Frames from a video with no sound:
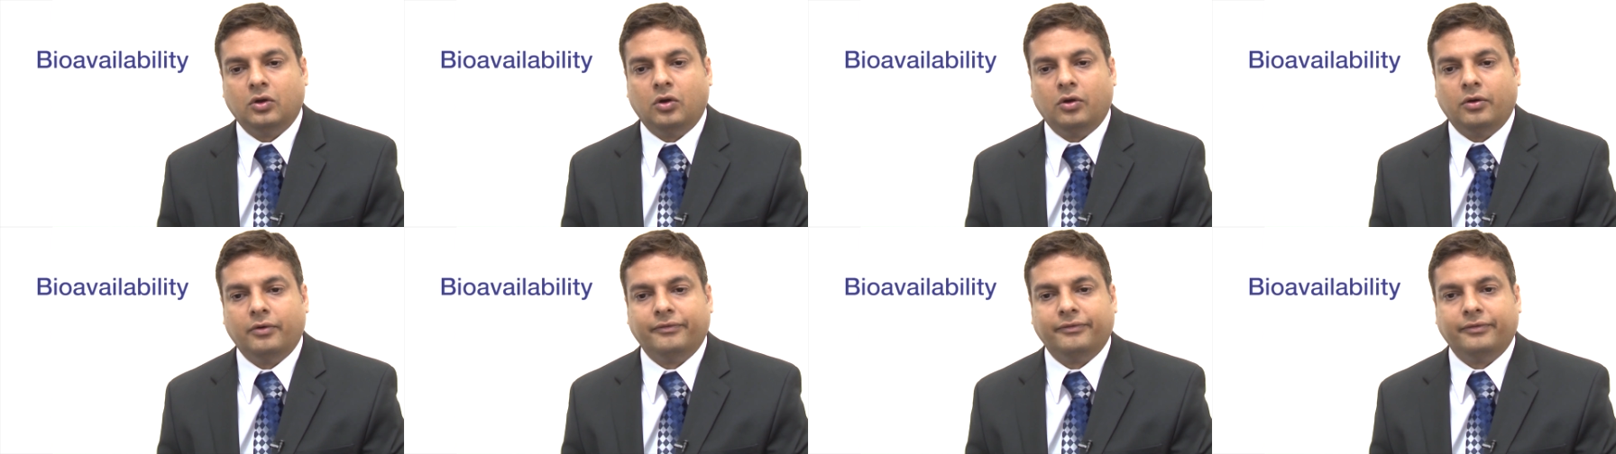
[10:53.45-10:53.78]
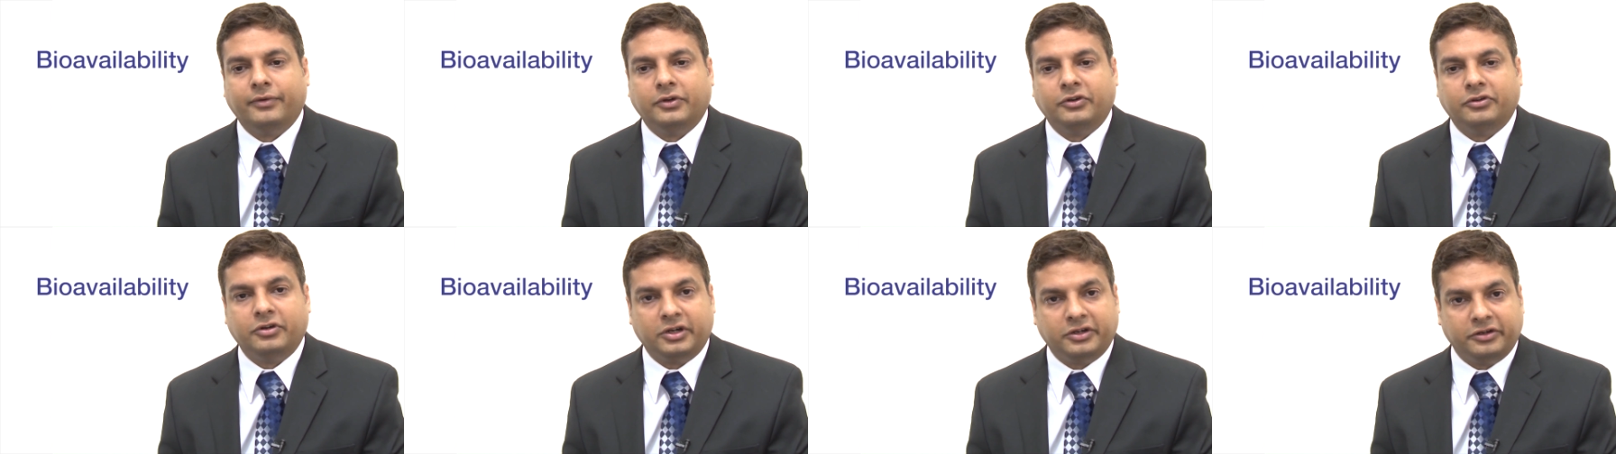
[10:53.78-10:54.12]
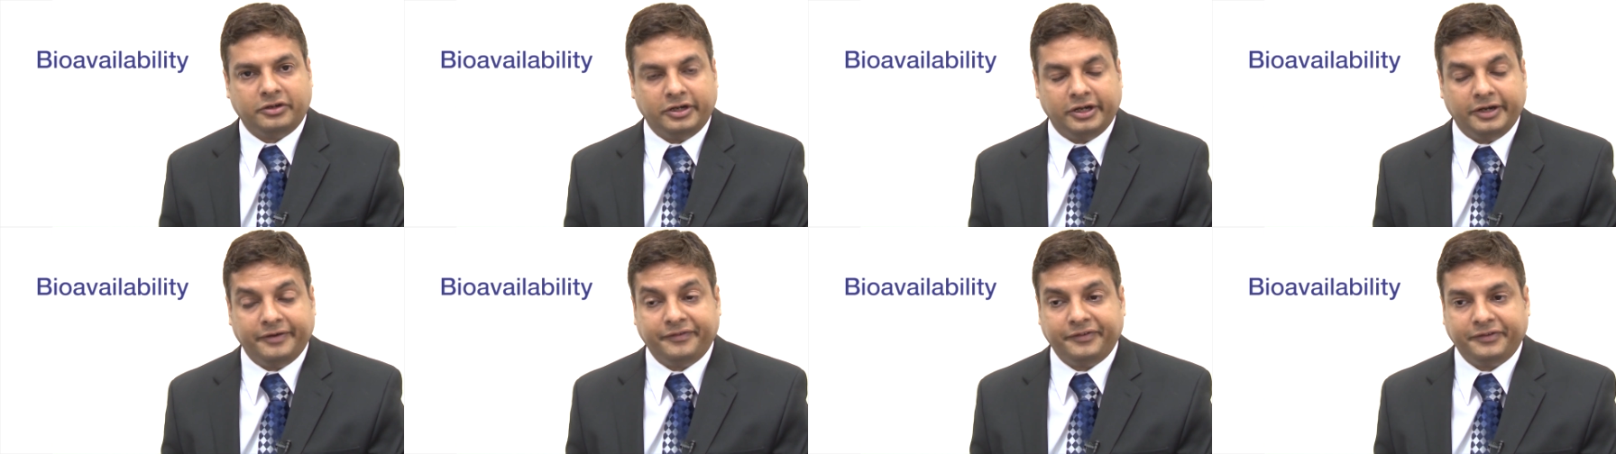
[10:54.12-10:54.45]
of a drug
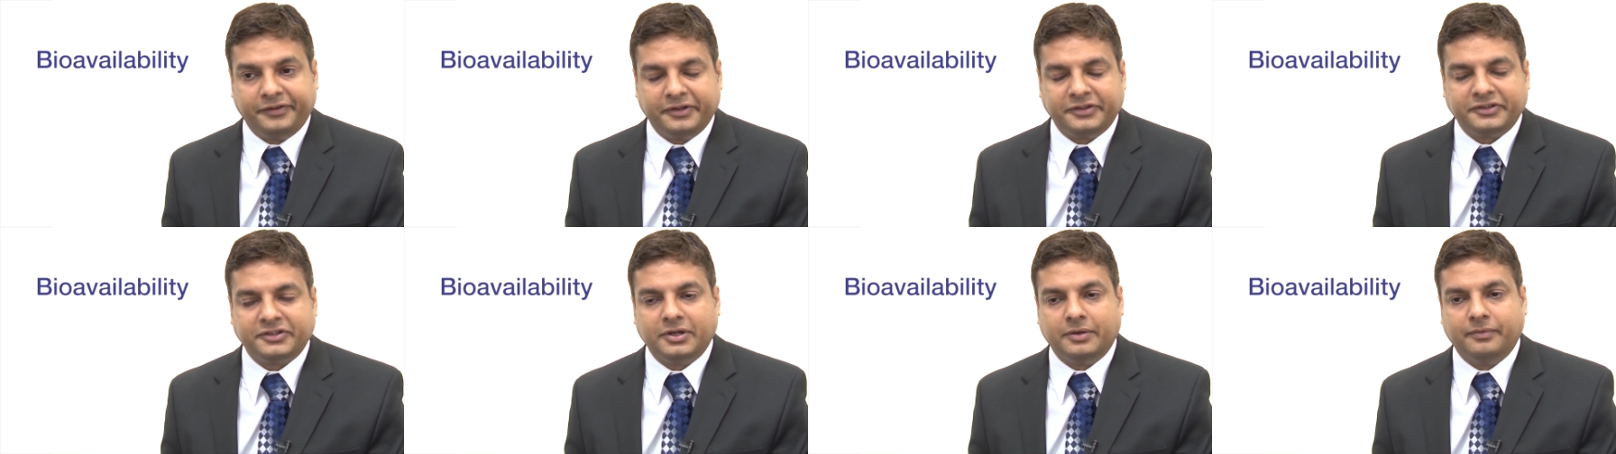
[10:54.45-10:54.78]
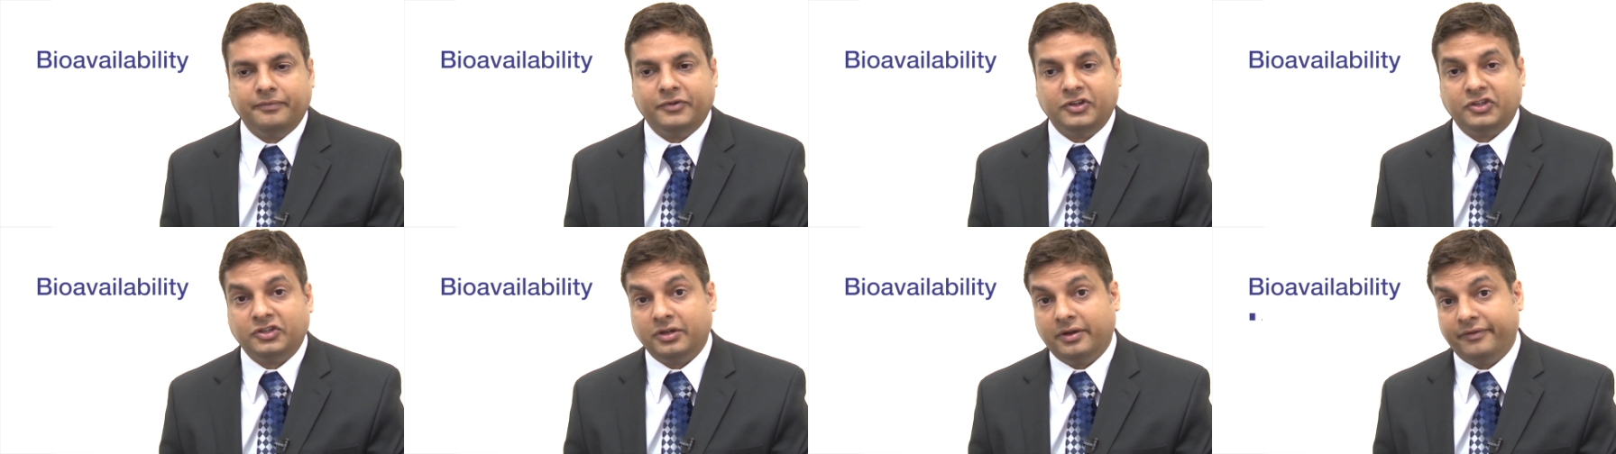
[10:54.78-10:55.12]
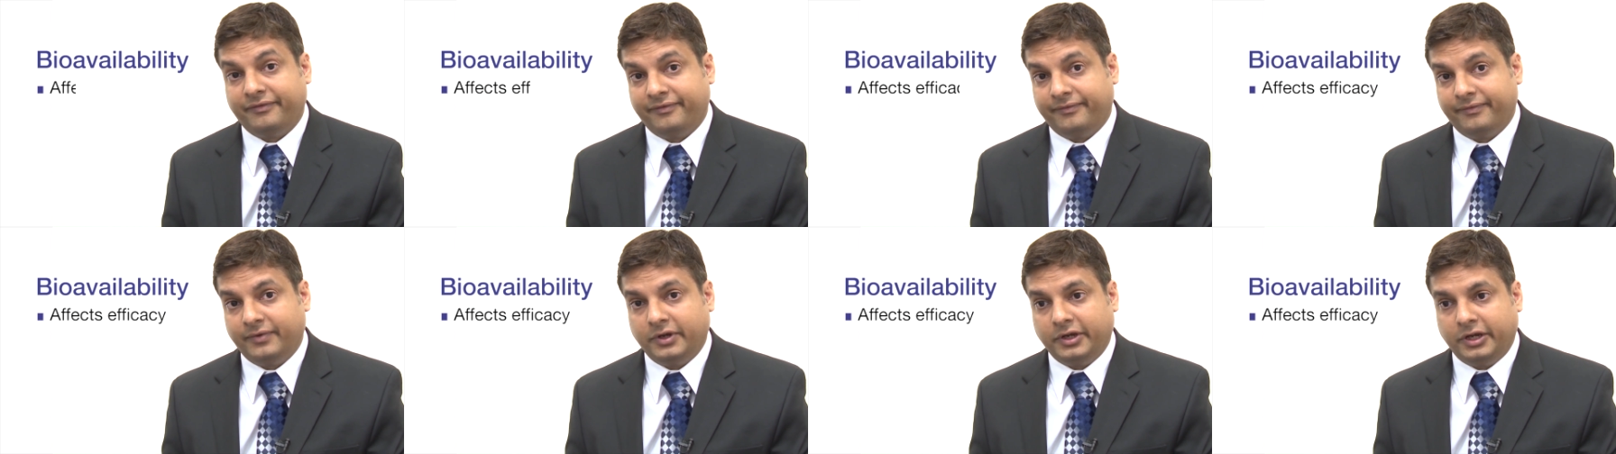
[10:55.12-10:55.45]
delivery system, which
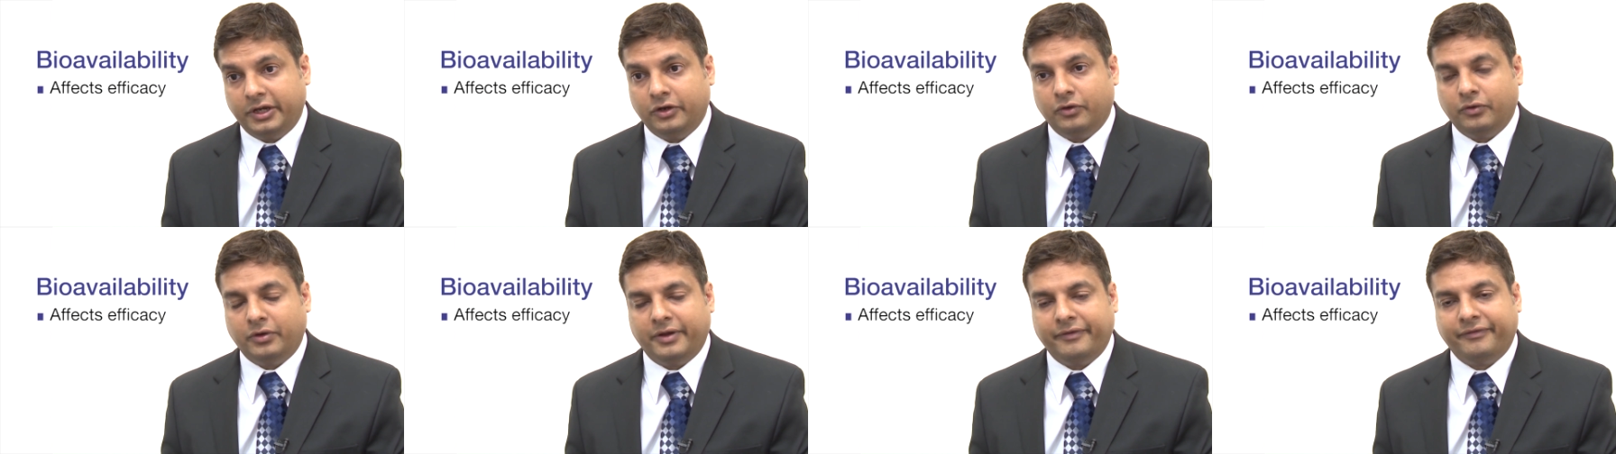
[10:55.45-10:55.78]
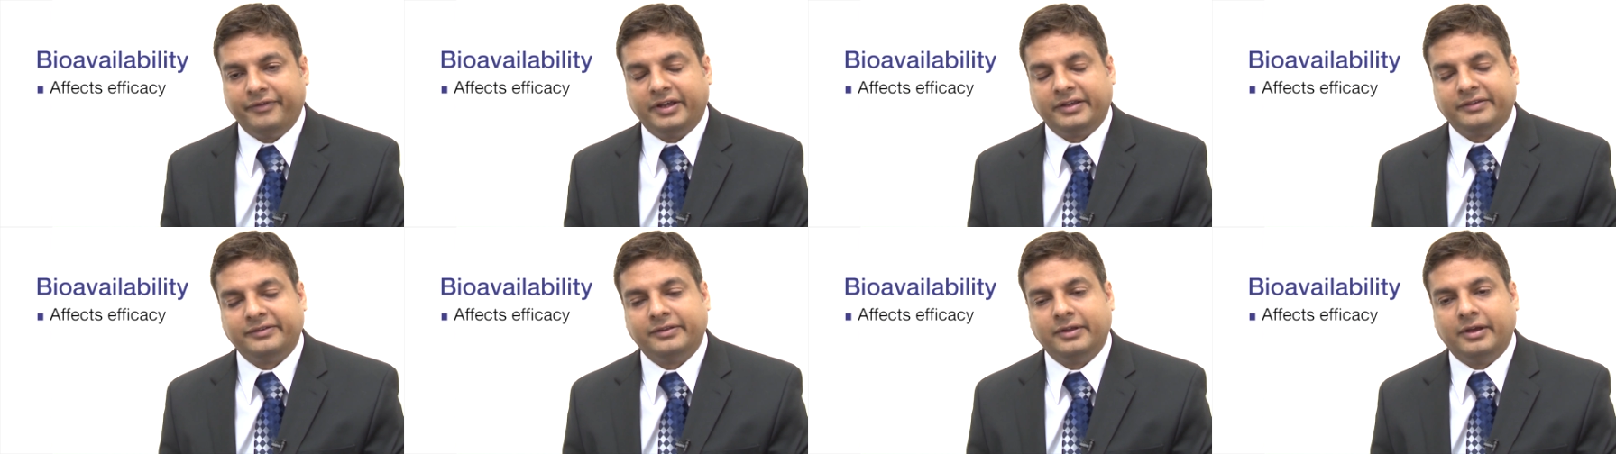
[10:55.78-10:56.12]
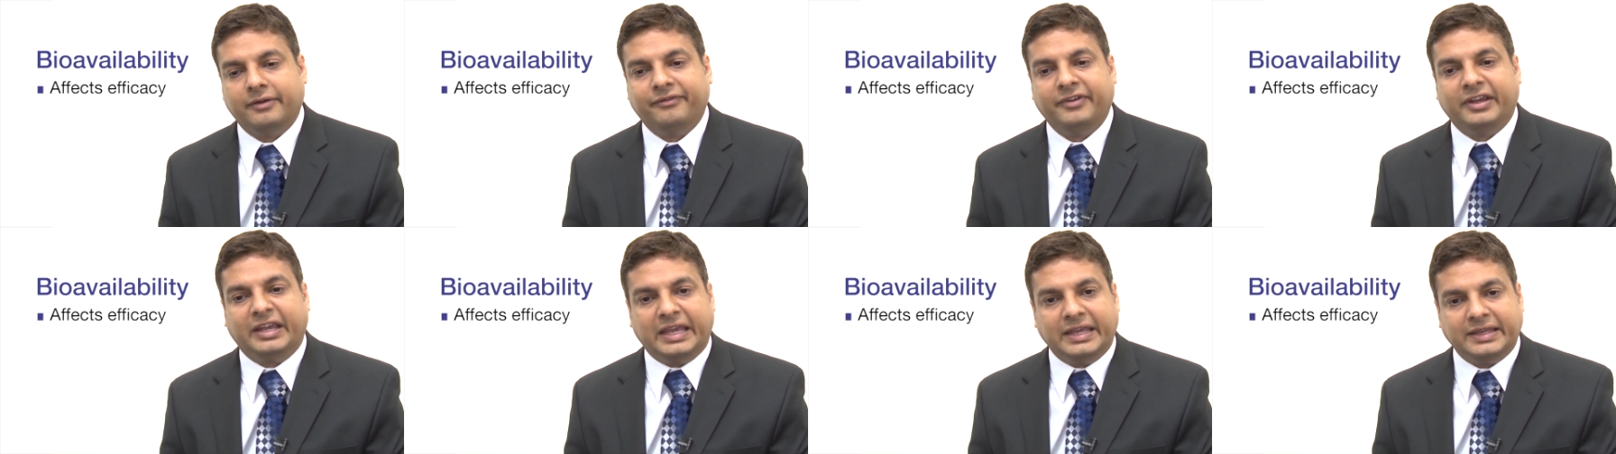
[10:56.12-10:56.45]
uh, you know affects the
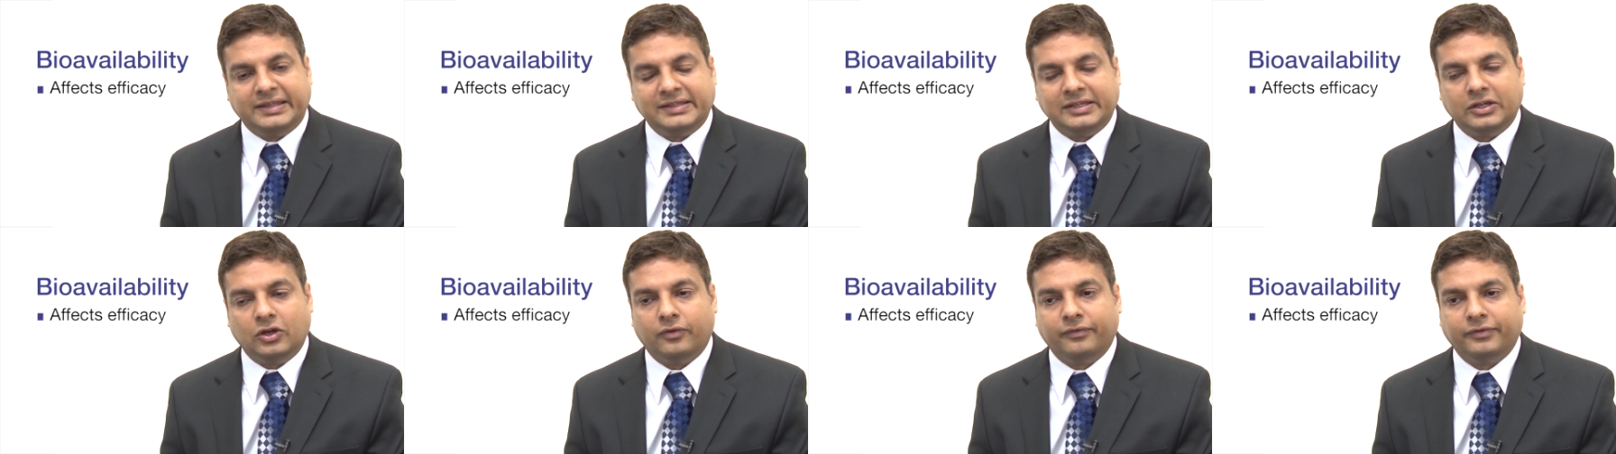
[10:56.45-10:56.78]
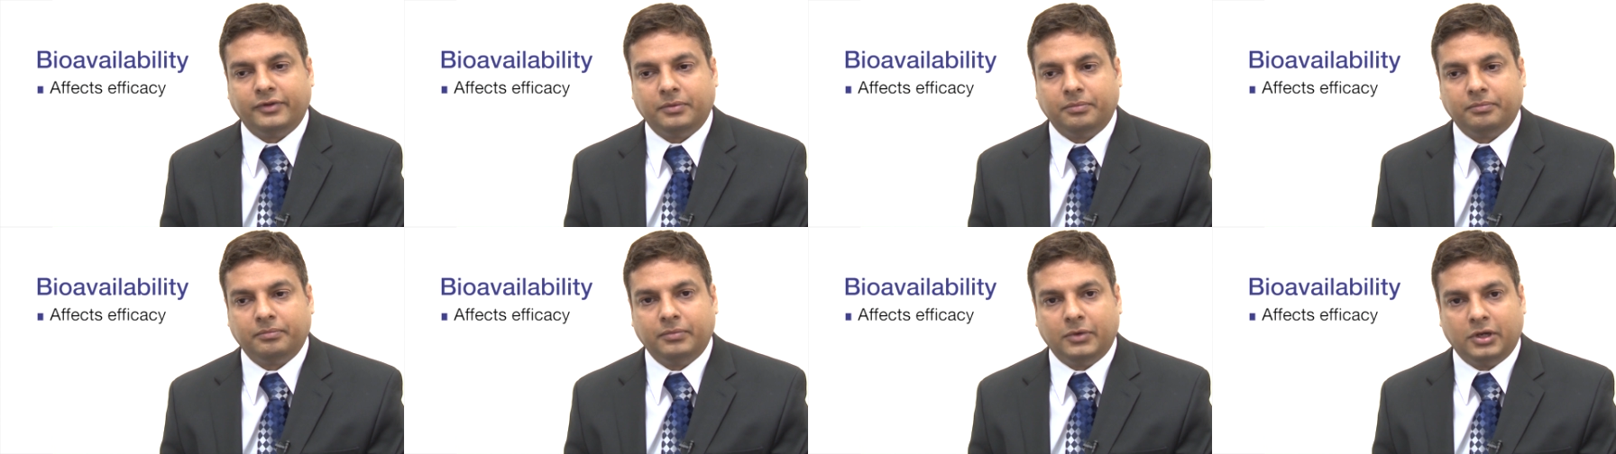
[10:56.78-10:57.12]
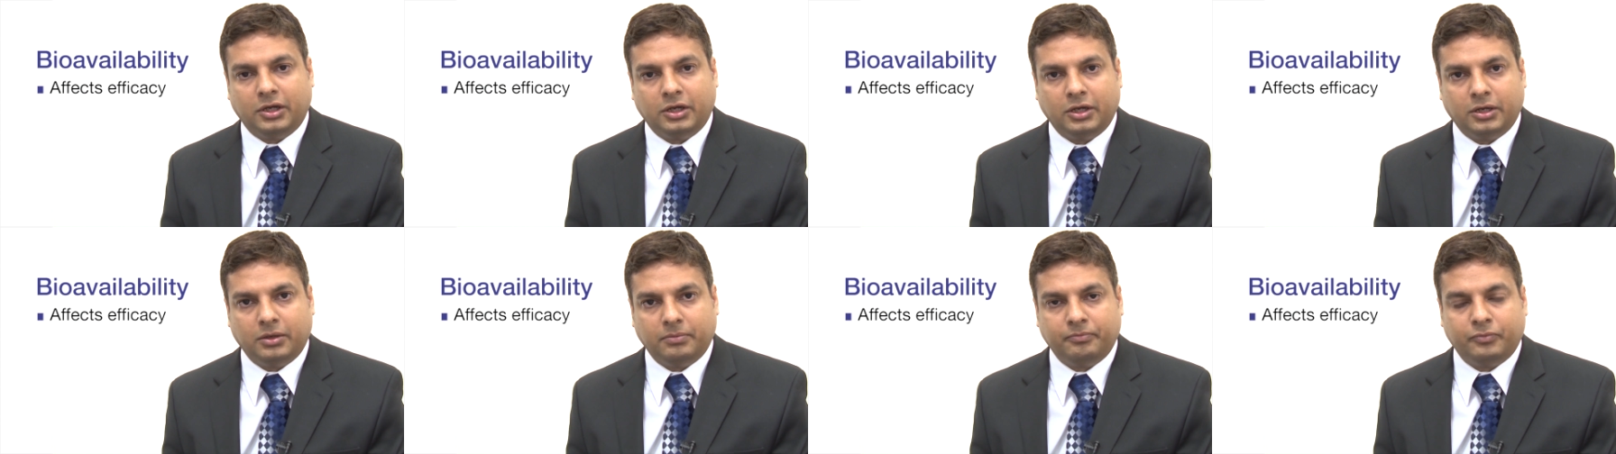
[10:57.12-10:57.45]
efficacy of the
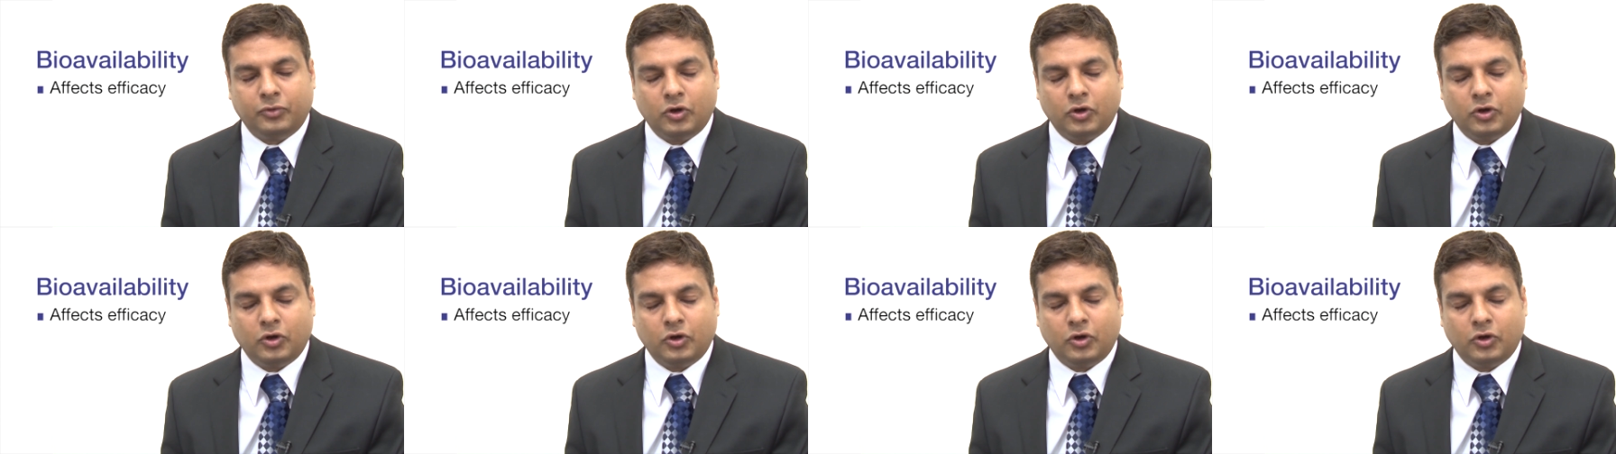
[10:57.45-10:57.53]
uh,